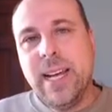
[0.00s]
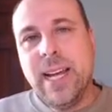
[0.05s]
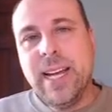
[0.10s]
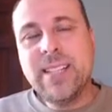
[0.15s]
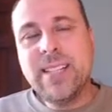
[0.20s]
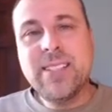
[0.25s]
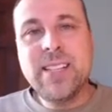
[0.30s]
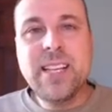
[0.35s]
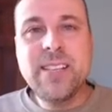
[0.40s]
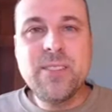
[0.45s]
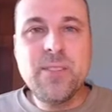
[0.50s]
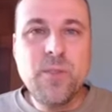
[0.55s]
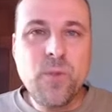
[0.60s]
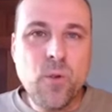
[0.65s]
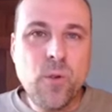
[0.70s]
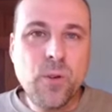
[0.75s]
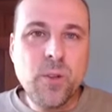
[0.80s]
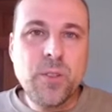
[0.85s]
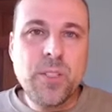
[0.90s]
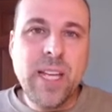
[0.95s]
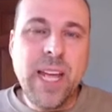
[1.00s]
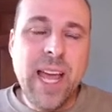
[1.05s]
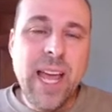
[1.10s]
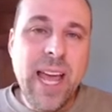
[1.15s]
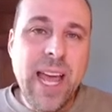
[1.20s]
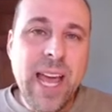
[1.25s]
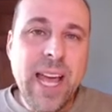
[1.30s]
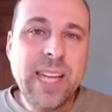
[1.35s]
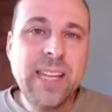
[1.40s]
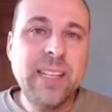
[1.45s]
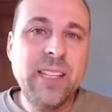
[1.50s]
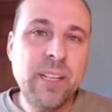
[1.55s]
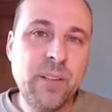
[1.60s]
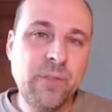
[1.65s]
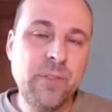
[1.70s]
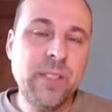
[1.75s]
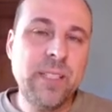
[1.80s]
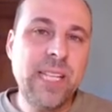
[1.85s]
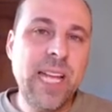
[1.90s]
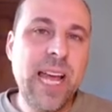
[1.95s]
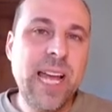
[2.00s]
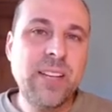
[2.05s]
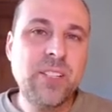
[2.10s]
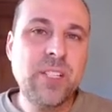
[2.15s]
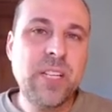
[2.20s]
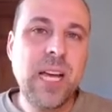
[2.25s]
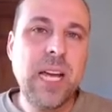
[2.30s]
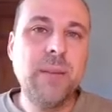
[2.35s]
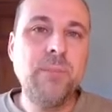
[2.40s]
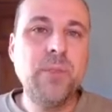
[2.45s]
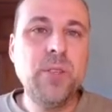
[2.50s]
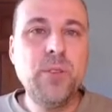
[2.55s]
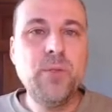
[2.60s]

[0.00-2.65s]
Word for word: And it says in order to add a different dash type,